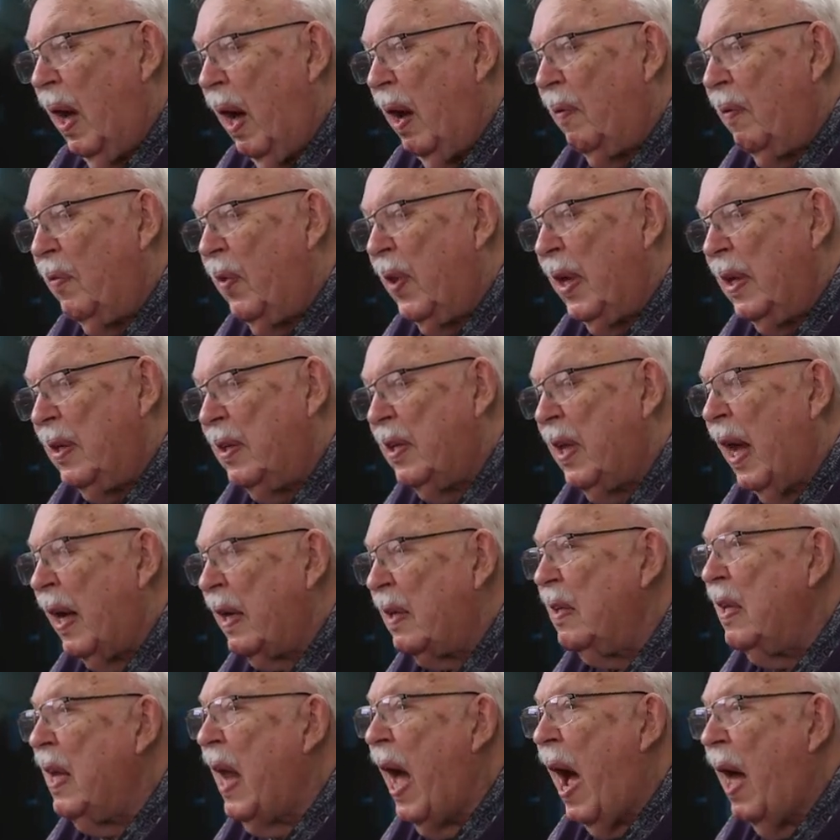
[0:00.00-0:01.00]
of the
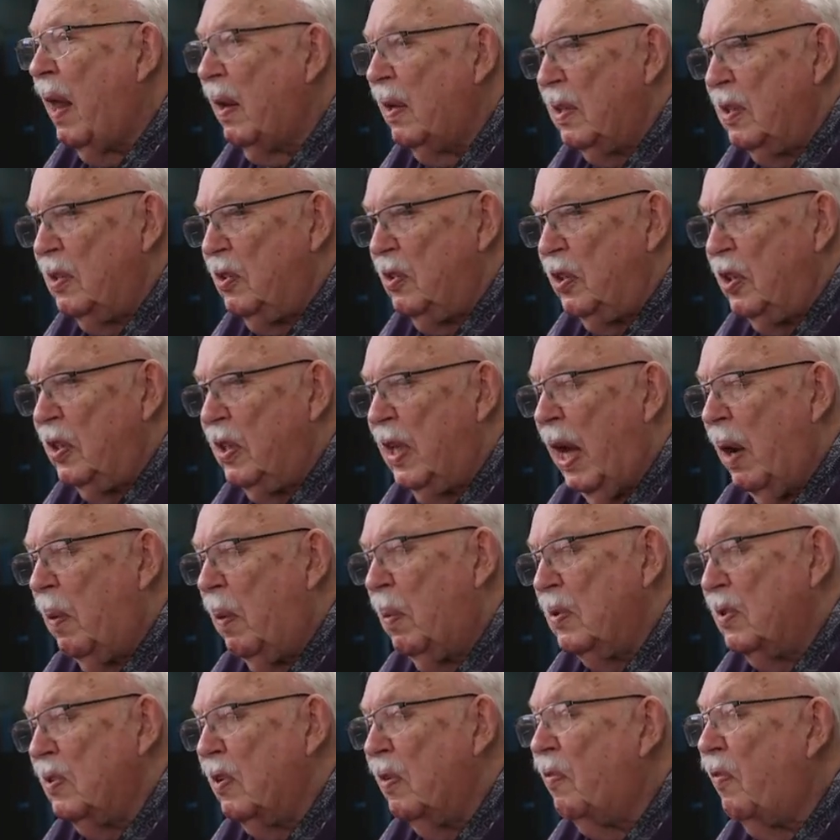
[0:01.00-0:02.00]
technology
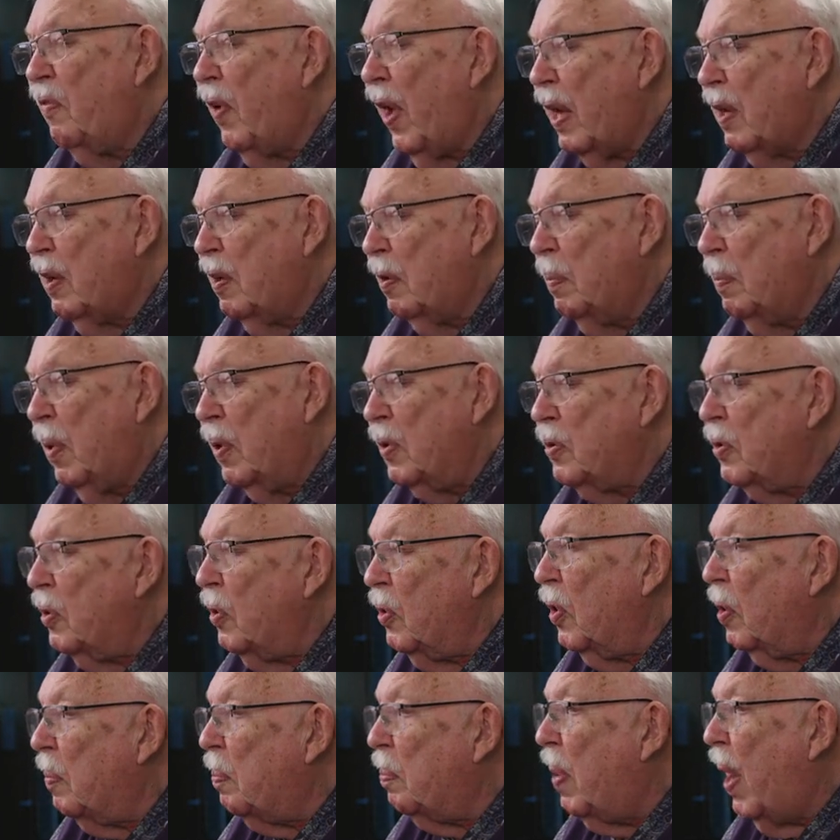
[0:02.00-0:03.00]
that was available
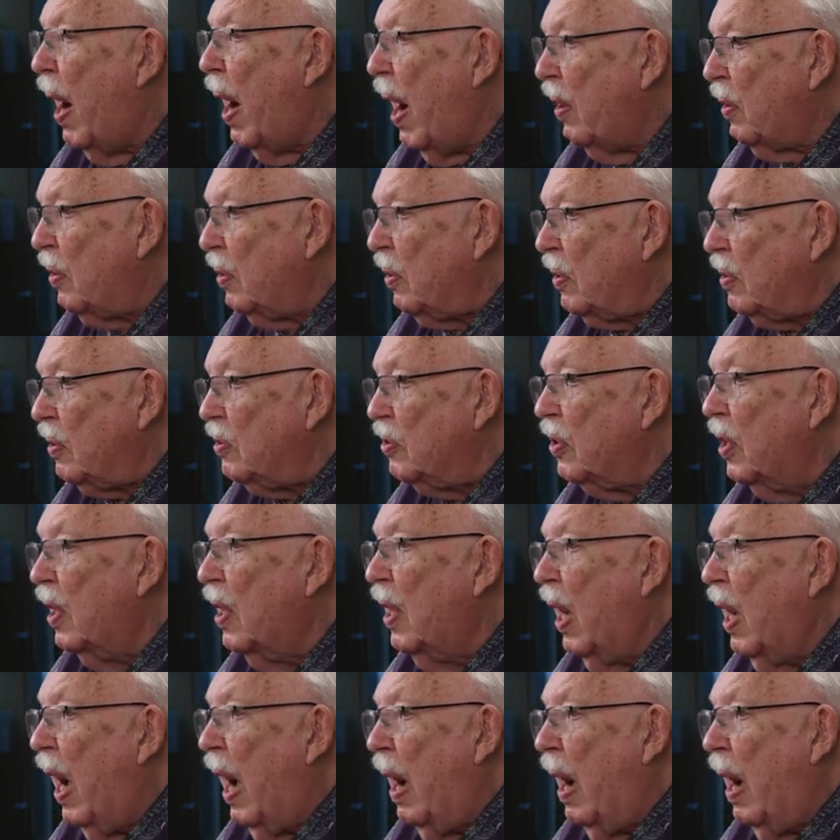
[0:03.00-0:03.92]
to the potters